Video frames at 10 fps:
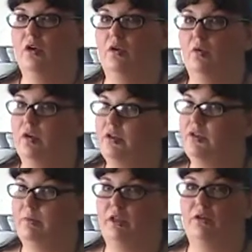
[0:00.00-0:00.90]
or
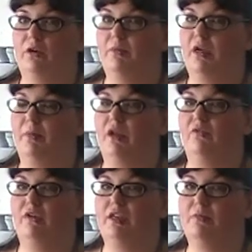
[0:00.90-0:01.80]
simply look me up on
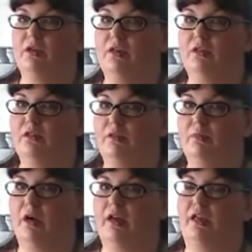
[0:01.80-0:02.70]
Facebook,
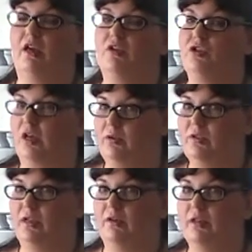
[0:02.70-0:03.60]
Party Gals Shadow
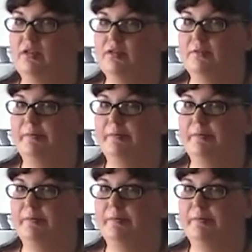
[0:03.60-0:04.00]
Secrets.